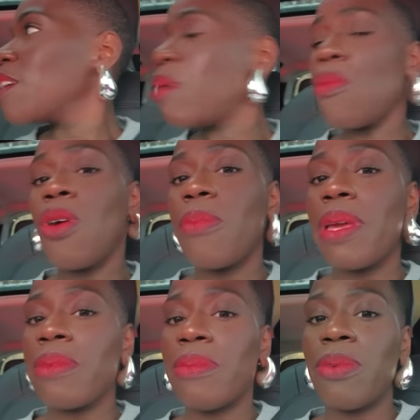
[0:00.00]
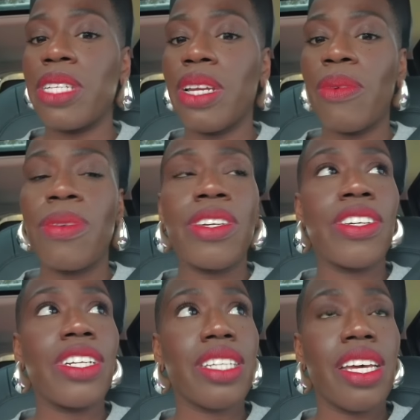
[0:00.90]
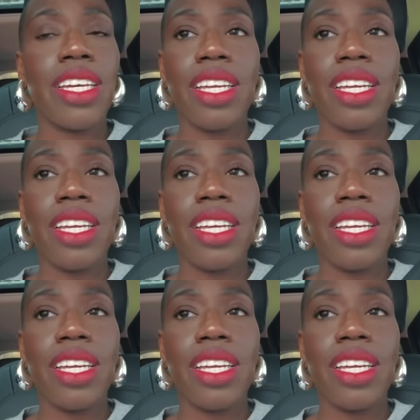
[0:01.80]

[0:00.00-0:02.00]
But what, baby? Bode, what were you going to say?